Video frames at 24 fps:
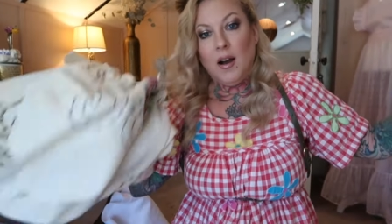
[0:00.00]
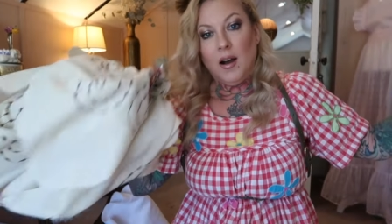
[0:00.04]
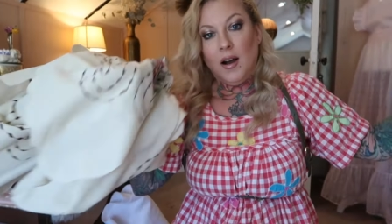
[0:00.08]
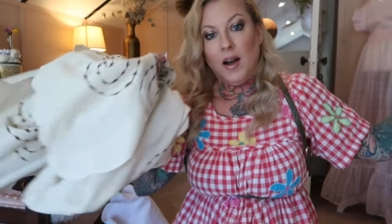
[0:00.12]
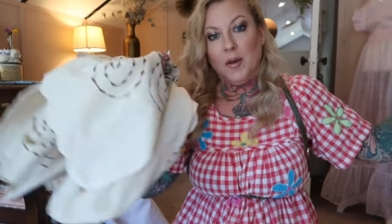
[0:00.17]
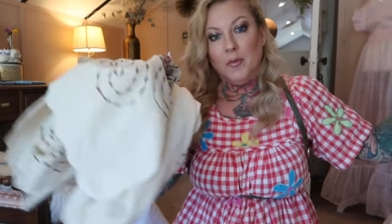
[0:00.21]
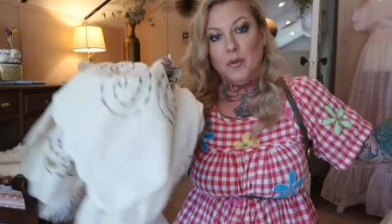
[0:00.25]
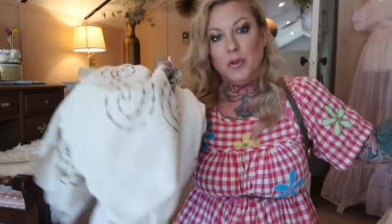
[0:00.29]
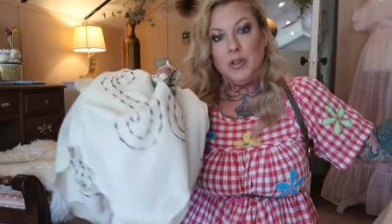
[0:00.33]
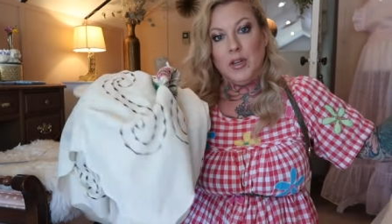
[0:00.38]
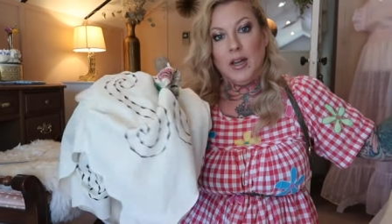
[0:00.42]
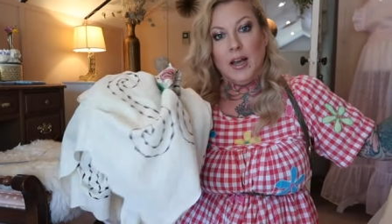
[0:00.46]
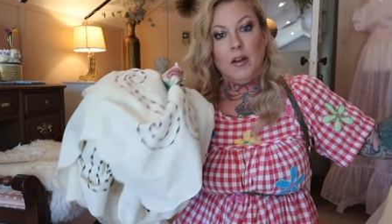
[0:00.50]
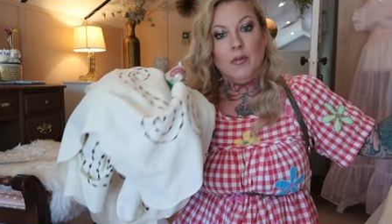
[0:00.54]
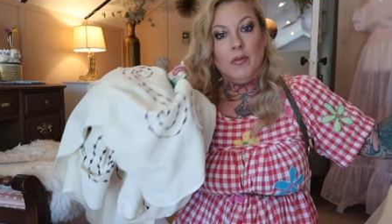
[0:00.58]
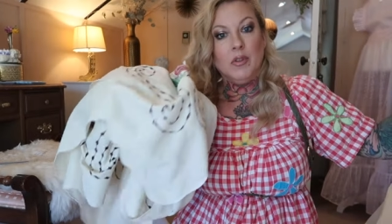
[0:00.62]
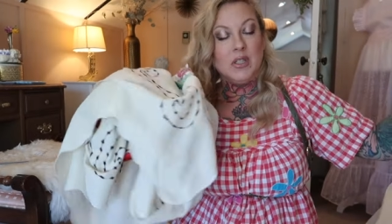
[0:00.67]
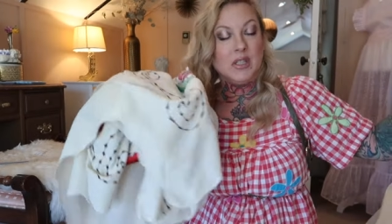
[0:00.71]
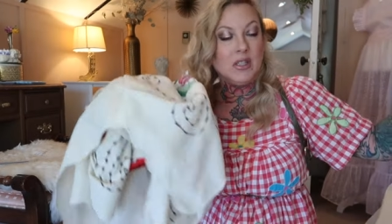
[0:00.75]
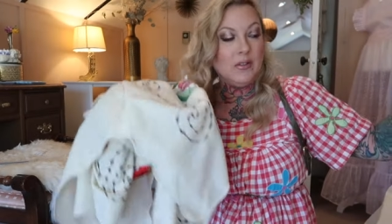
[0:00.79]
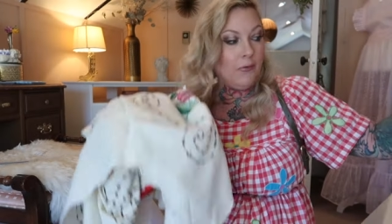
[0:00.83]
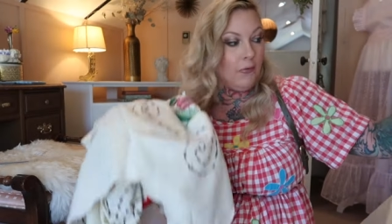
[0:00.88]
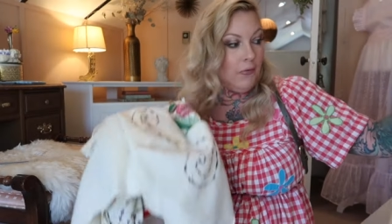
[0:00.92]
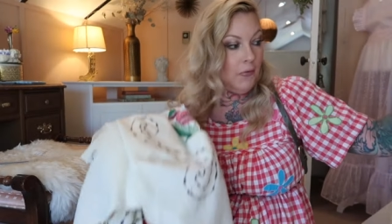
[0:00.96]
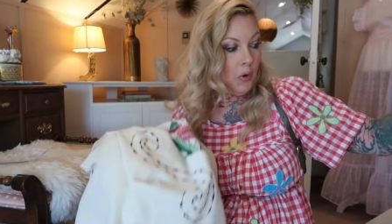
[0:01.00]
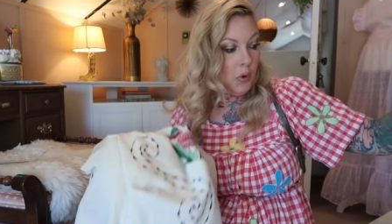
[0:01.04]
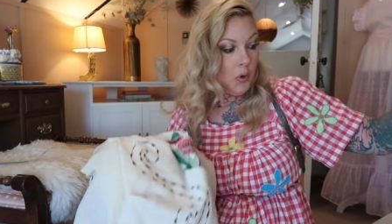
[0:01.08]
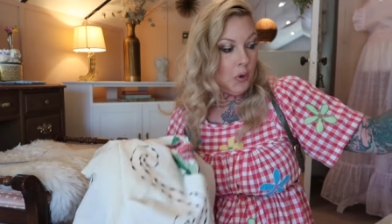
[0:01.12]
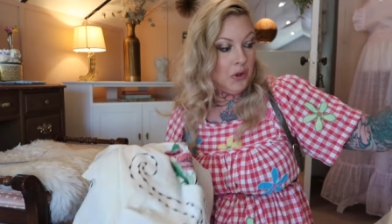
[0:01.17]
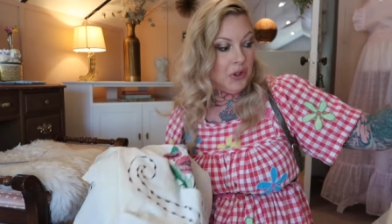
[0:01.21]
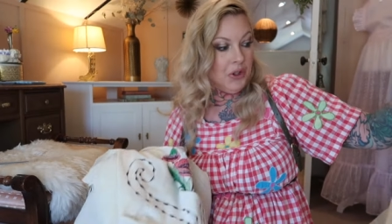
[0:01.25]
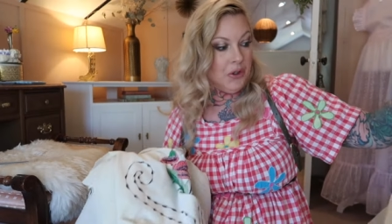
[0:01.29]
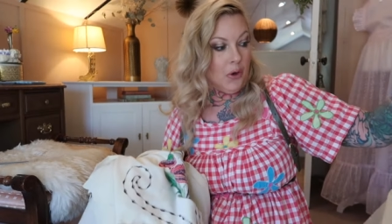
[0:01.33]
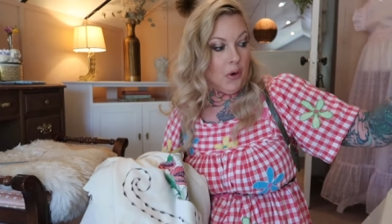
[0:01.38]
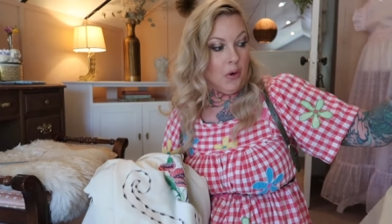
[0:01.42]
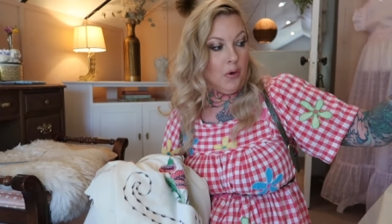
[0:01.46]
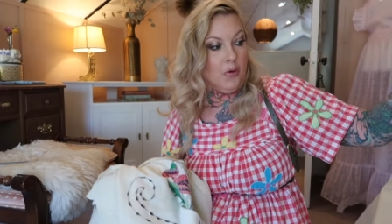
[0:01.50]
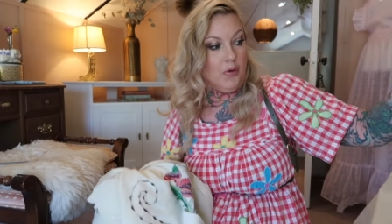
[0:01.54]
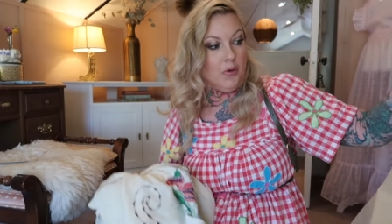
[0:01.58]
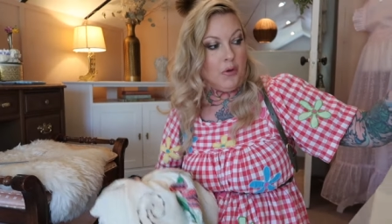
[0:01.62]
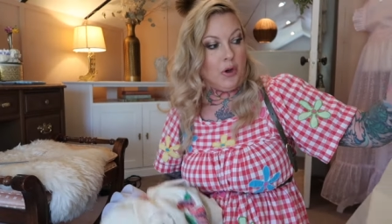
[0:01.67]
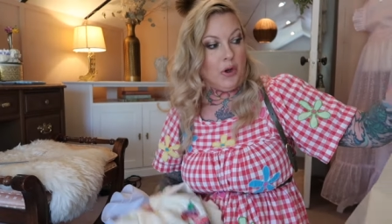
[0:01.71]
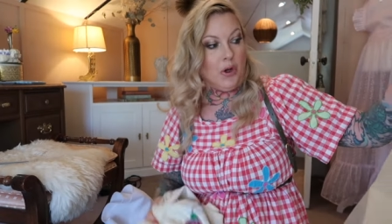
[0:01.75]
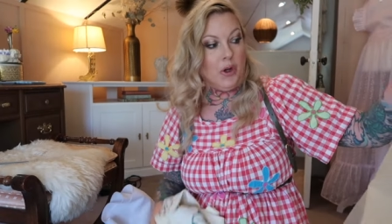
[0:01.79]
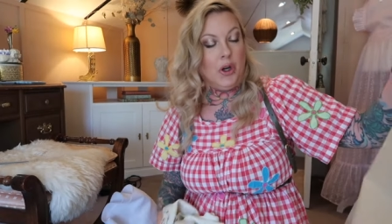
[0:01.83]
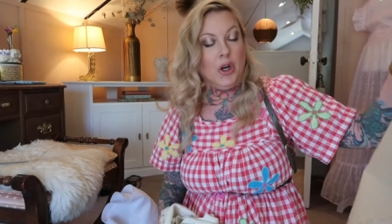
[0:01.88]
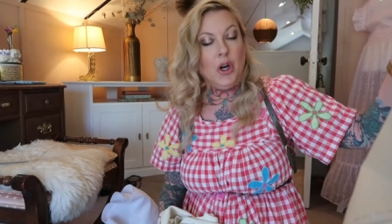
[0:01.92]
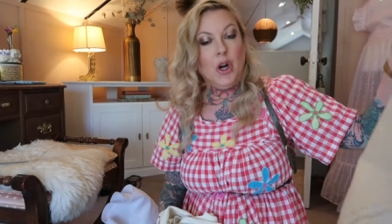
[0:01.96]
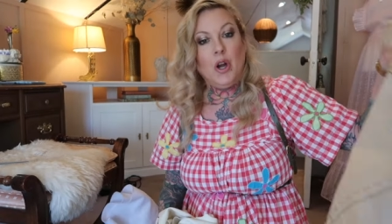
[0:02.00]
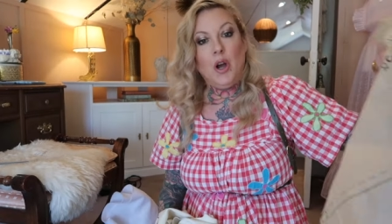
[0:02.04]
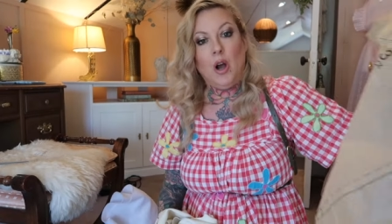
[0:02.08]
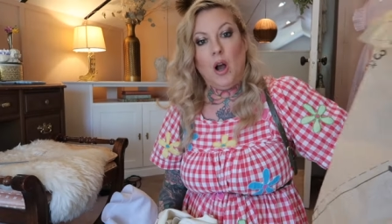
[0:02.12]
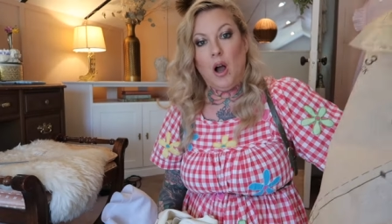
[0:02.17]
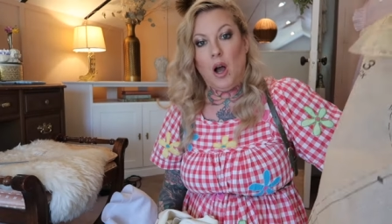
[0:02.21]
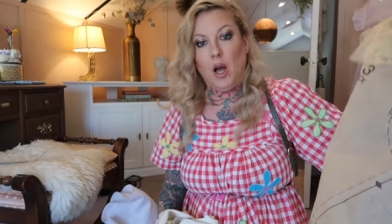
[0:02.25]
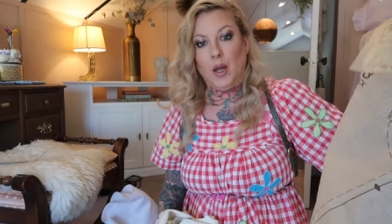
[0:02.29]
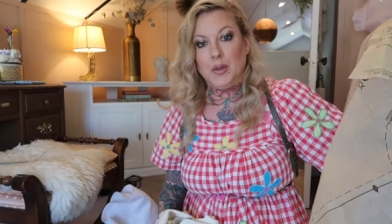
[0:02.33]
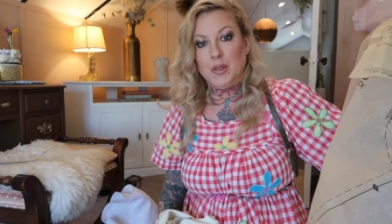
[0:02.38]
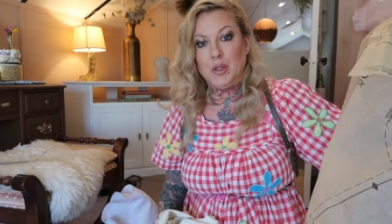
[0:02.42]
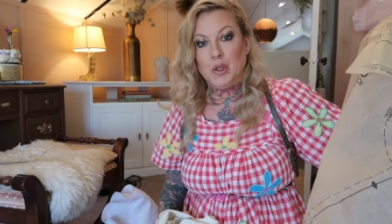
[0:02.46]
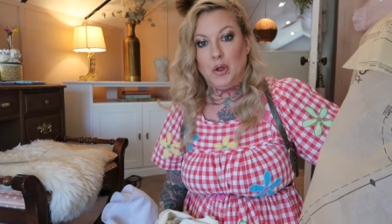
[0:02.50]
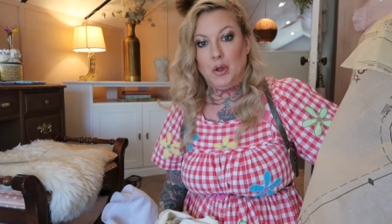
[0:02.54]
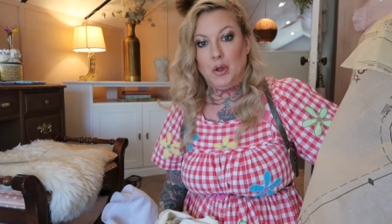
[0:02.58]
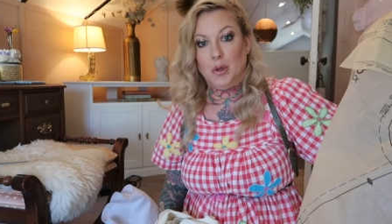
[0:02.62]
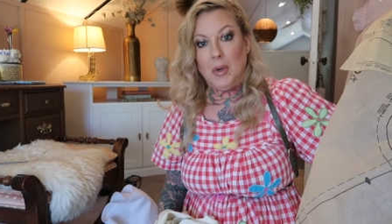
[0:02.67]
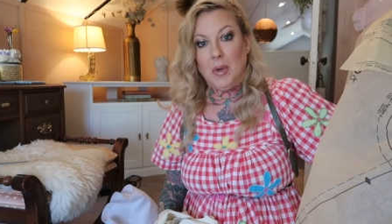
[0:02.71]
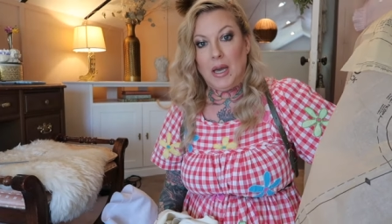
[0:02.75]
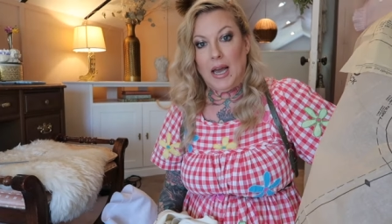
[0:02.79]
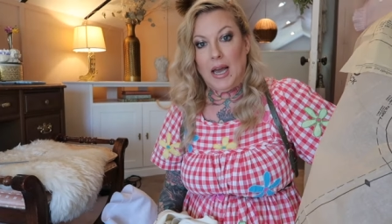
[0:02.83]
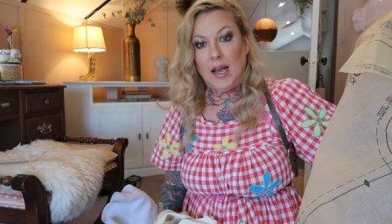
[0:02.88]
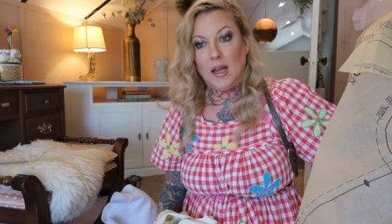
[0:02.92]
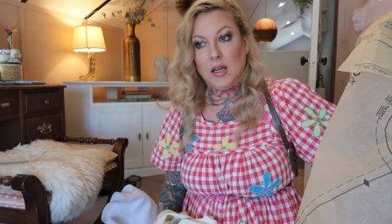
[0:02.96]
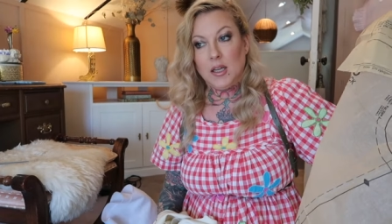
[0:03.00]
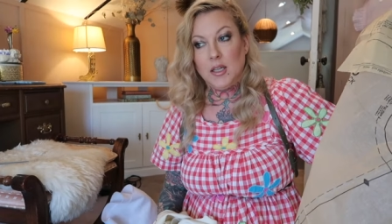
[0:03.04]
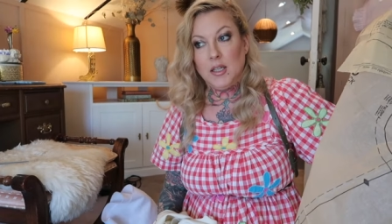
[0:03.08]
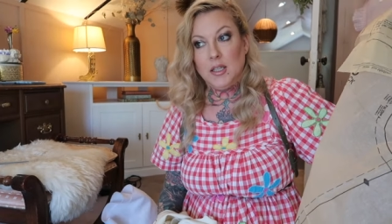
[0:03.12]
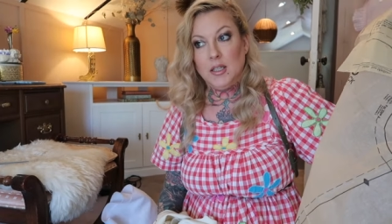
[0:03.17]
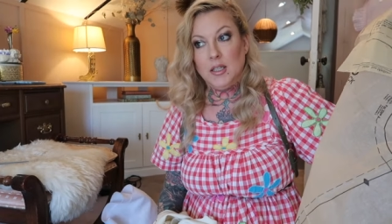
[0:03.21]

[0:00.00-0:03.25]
I'm gonna have this folded over onto the back.